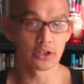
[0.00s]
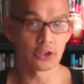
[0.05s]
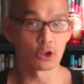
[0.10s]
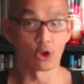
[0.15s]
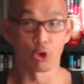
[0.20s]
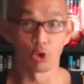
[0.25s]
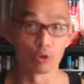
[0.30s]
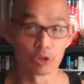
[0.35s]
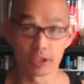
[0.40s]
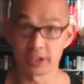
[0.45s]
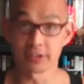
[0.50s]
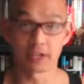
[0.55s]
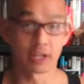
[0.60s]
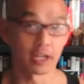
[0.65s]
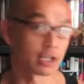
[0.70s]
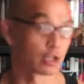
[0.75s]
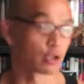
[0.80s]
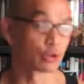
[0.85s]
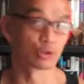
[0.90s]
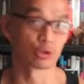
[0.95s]
can only
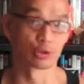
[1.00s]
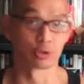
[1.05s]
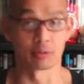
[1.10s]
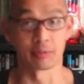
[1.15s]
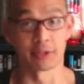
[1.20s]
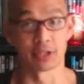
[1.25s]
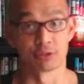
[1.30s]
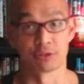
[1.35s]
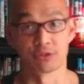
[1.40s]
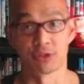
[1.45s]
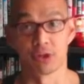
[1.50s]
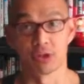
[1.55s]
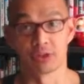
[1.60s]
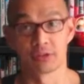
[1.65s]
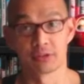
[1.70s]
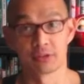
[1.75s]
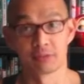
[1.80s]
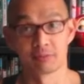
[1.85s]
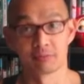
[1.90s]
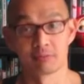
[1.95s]
take a certain amount of
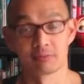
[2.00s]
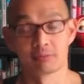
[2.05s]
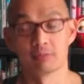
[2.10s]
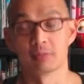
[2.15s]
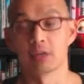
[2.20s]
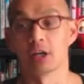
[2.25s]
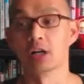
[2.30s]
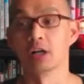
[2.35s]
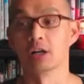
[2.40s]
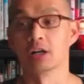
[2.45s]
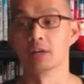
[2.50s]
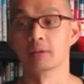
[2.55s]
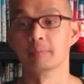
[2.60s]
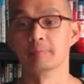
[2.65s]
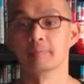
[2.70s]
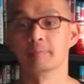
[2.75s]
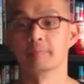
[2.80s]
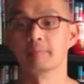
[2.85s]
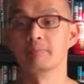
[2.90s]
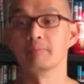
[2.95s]
falls.
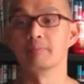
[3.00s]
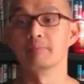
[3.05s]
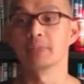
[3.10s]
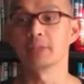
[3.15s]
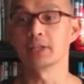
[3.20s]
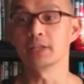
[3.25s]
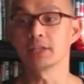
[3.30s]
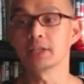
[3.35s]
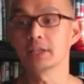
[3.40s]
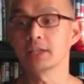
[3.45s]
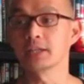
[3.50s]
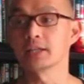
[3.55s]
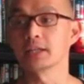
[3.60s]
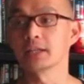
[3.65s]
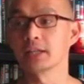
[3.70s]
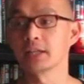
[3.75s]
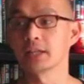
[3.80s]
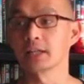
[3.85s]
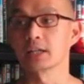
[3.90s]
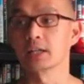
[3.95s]

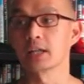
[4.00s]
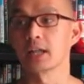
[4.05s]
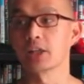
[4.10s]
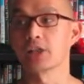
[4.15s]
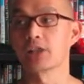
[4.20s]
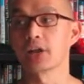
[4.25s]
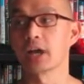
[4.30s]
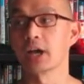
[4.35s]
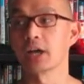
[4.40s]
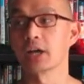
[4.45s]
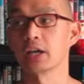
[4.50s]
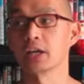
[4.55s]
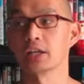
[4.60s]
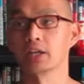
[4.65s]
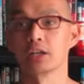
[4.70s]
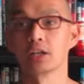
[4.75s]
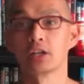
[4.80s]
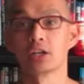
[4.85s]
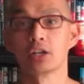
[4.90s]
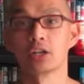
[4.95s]
Meaning
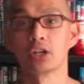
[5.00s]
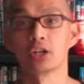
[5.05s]
that